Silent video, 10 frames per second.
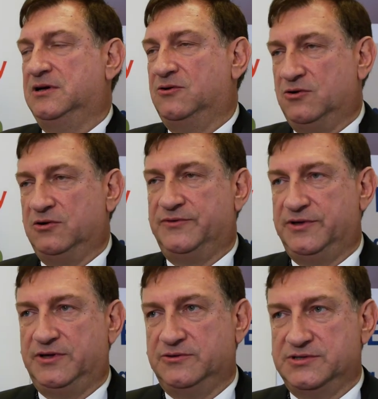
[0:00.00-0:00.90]
all of
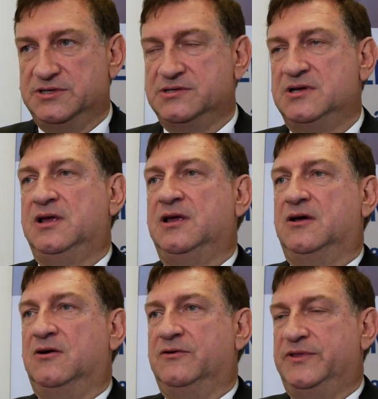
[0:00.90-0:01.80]
the uses
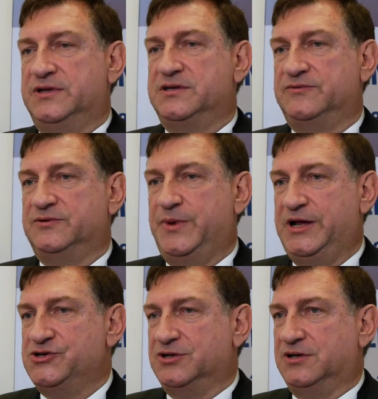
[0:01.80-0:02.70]
of this
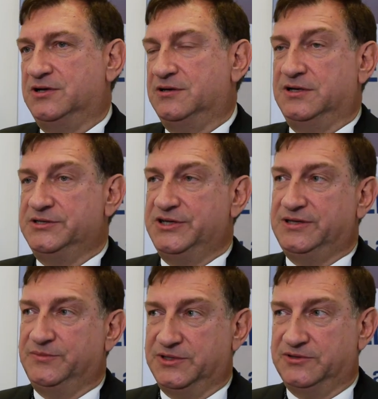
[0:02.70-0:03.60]
information are
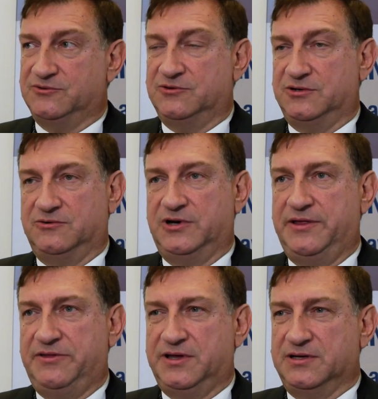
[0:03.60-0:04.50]
legitimate or
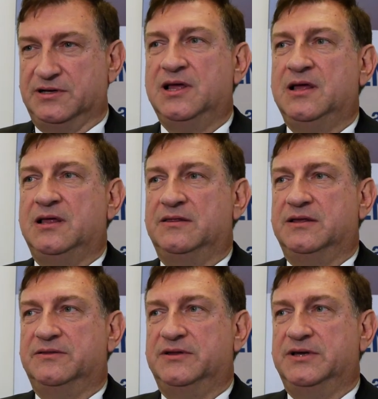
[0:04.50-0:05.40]
ethical,
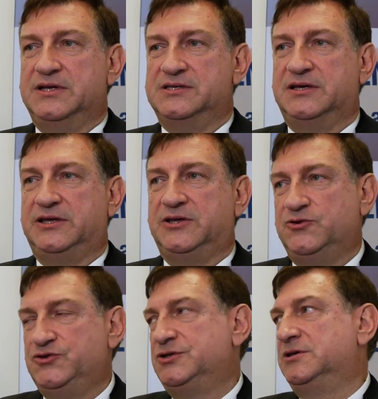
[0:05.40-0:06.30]
that there is a
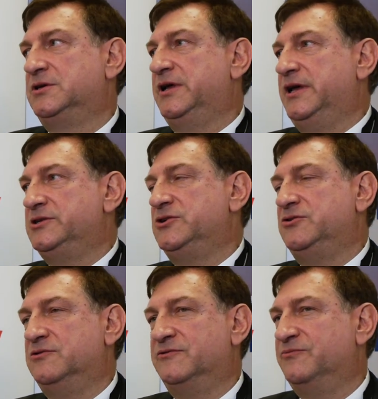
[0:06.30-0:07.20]
huge
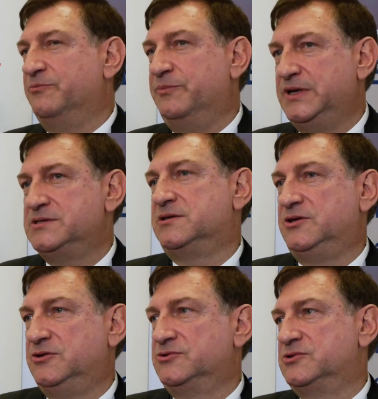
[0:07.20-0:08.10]
issue of
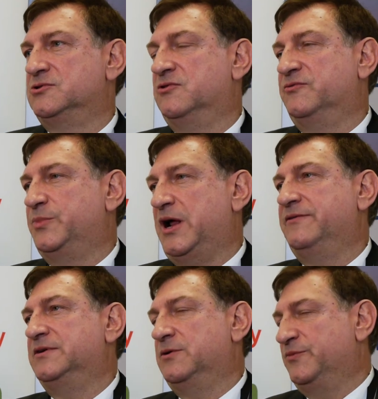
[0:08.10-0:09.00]
misuse of
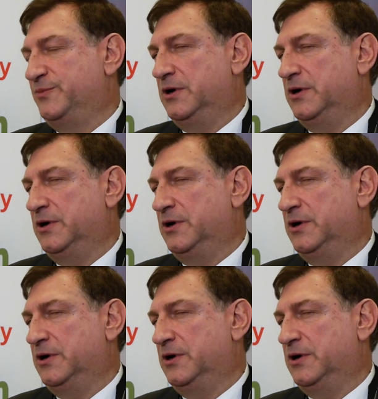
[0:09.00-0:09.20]
private of